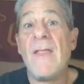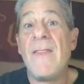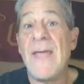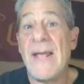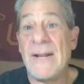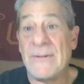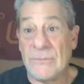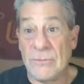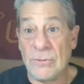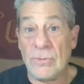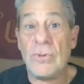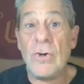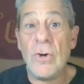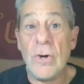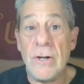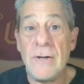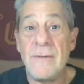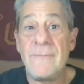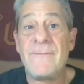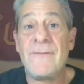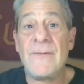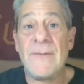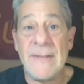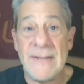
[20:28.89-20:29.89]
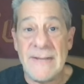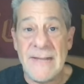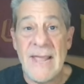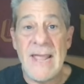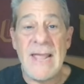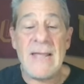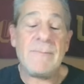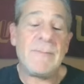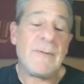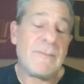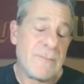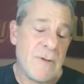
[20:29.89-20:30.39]
that's good for the
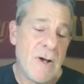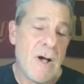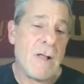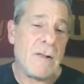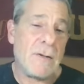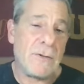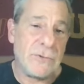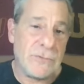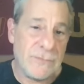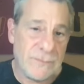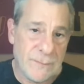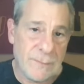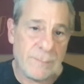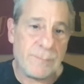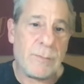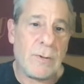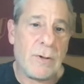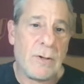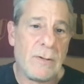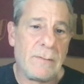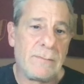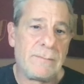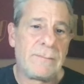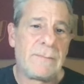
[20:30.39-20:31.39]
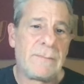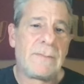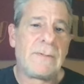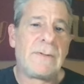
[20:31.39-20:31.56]
game of college football.